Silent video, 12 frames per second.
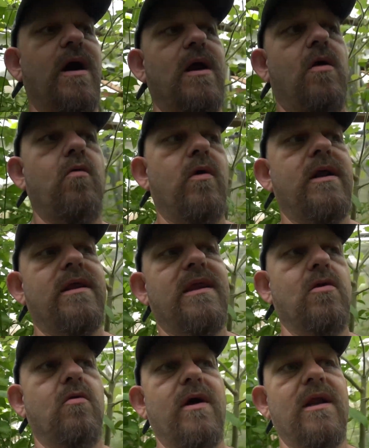I don't want to
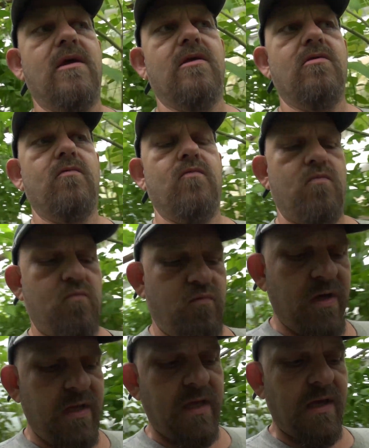do any
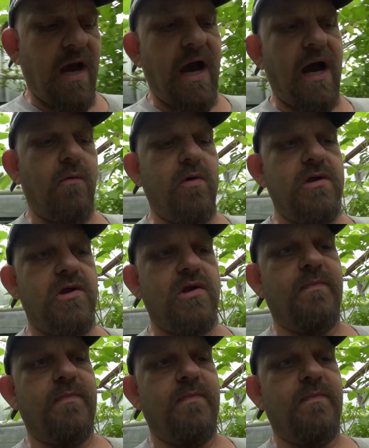really hot ones,